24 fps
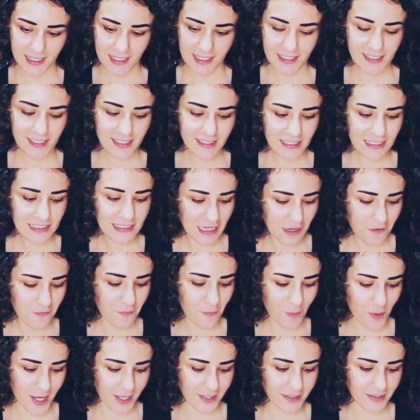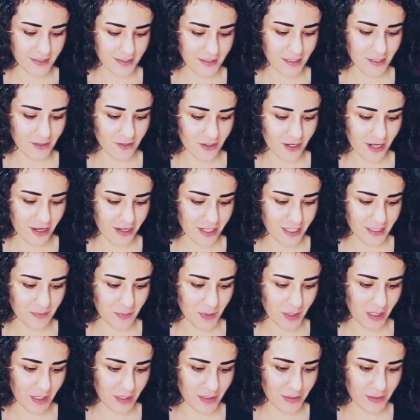This is a tough one, Sagittarius,
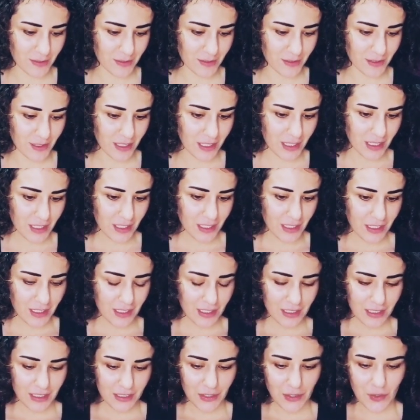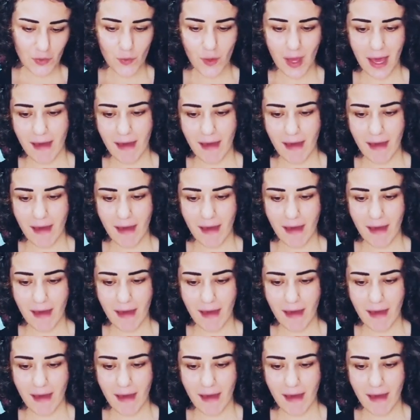because you